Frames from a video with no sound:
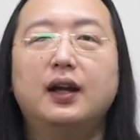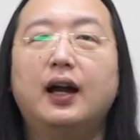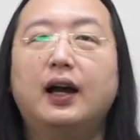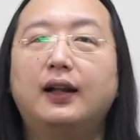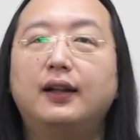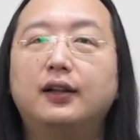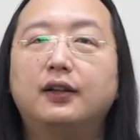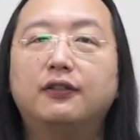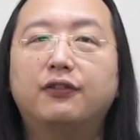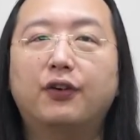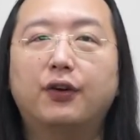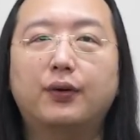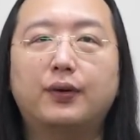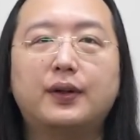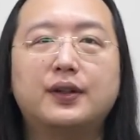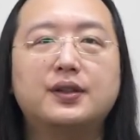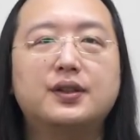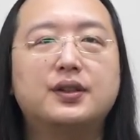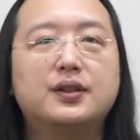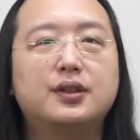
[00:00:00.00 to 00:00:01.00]
I look
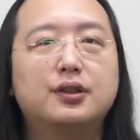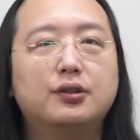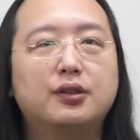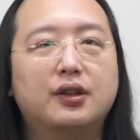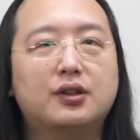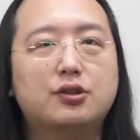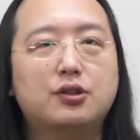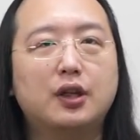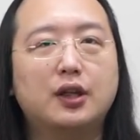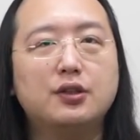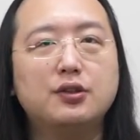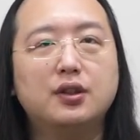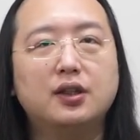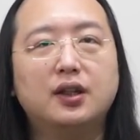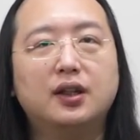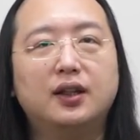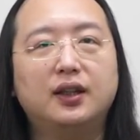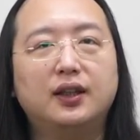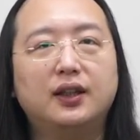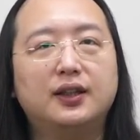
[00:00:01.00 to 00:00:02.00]
forward to exchanging
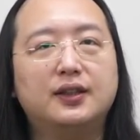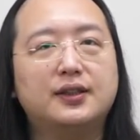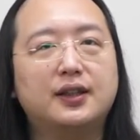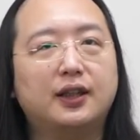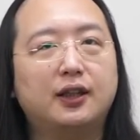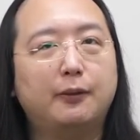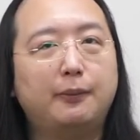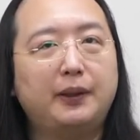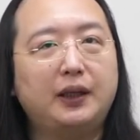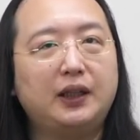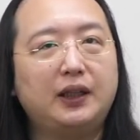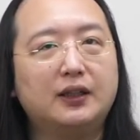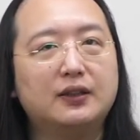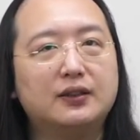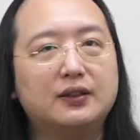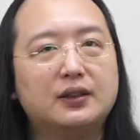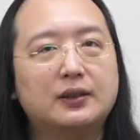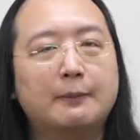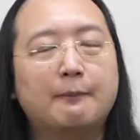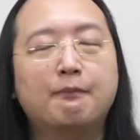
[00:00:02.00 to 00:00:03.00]
ideas and
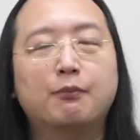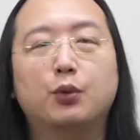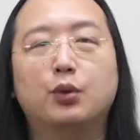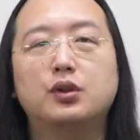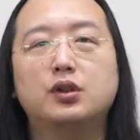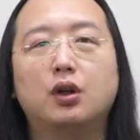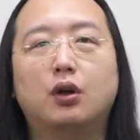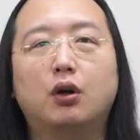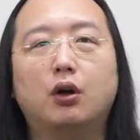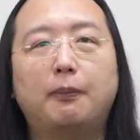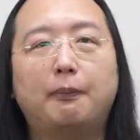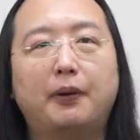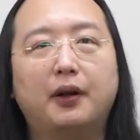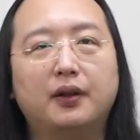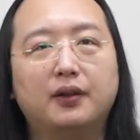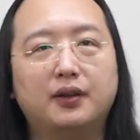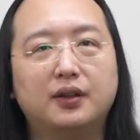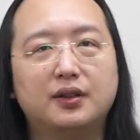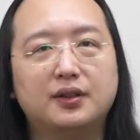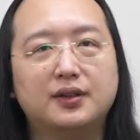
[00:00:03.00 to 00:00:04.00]
opinions with all
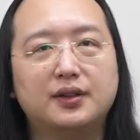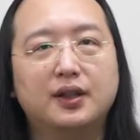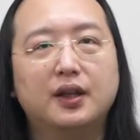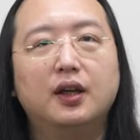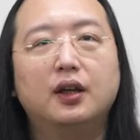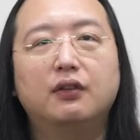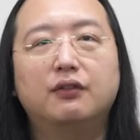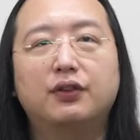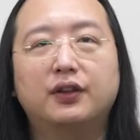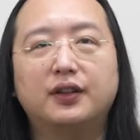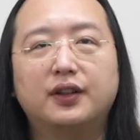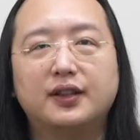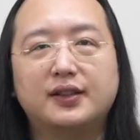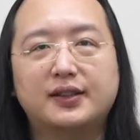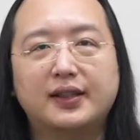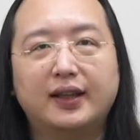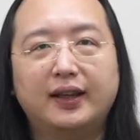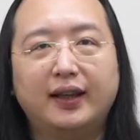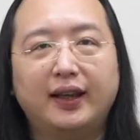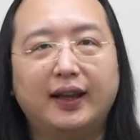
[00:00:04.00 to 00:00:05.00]
partners from
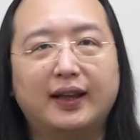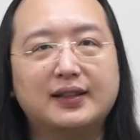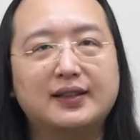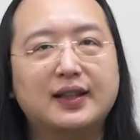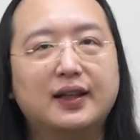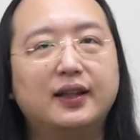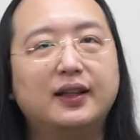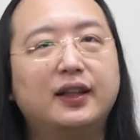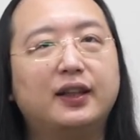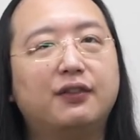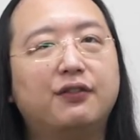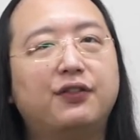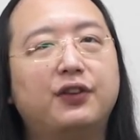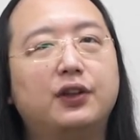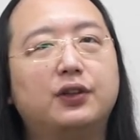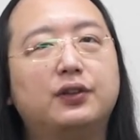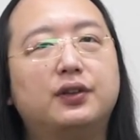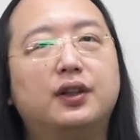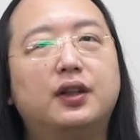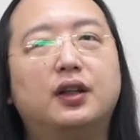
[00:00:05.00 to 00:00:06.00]
this exciting
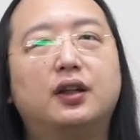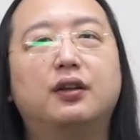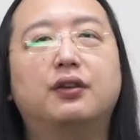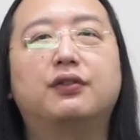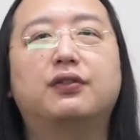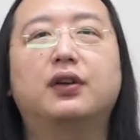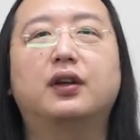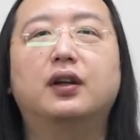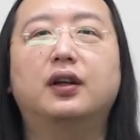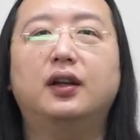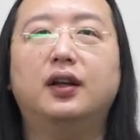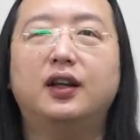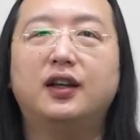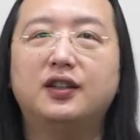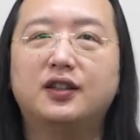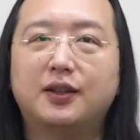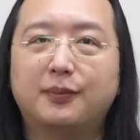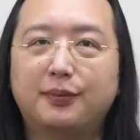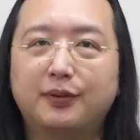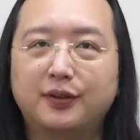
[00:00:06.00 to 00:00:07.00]
field of
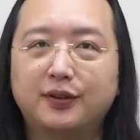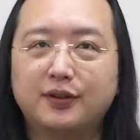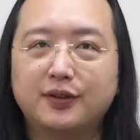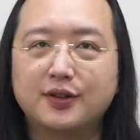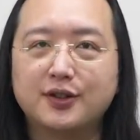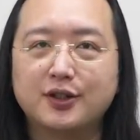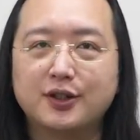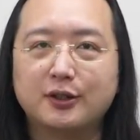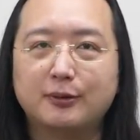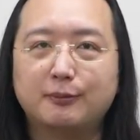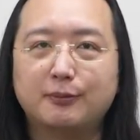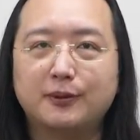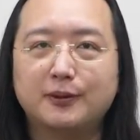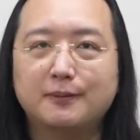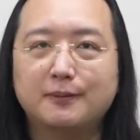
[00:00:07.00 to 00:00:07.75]
entrepreneurship.